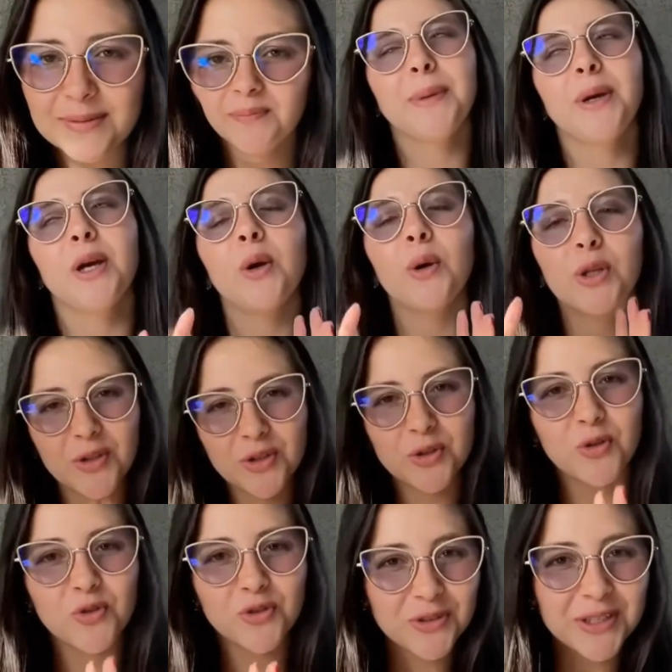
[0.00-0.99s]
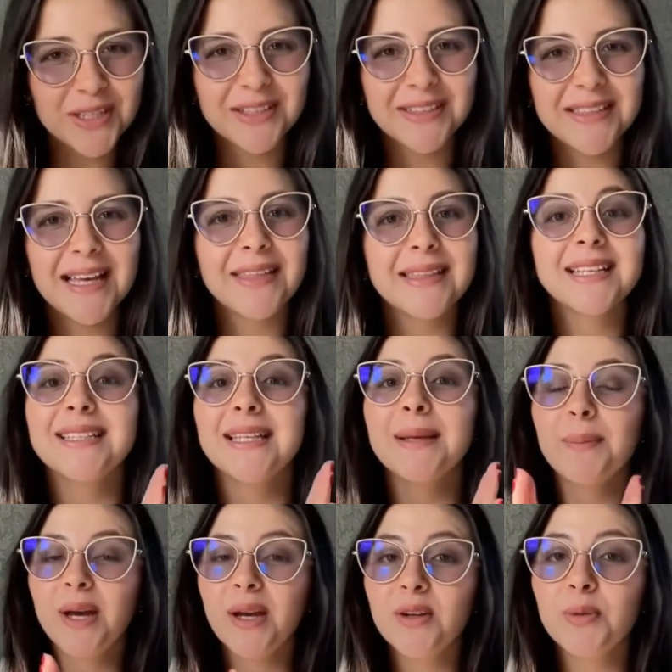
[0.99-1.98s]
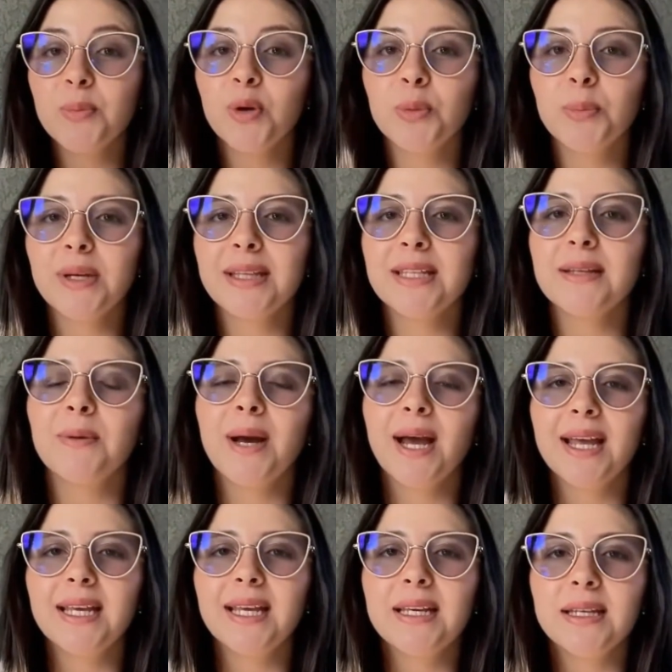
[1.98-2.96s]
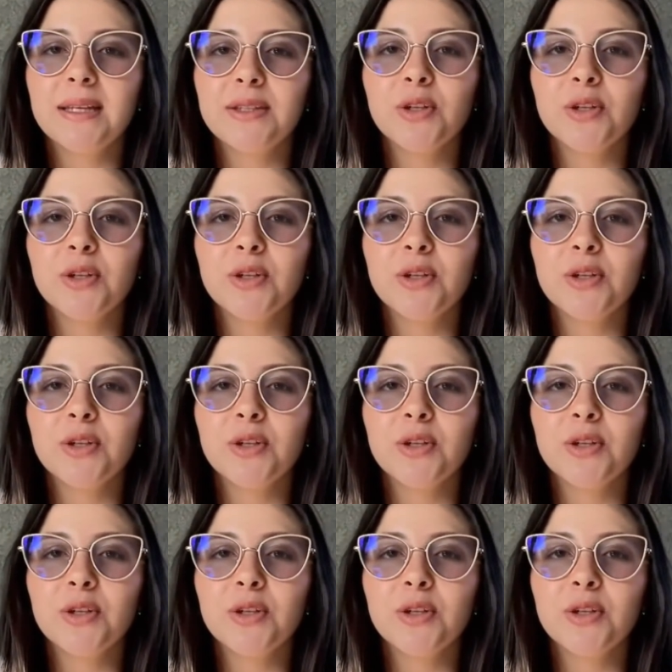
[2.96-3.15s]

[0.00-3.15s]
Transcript: The good news is that this amount will be divided.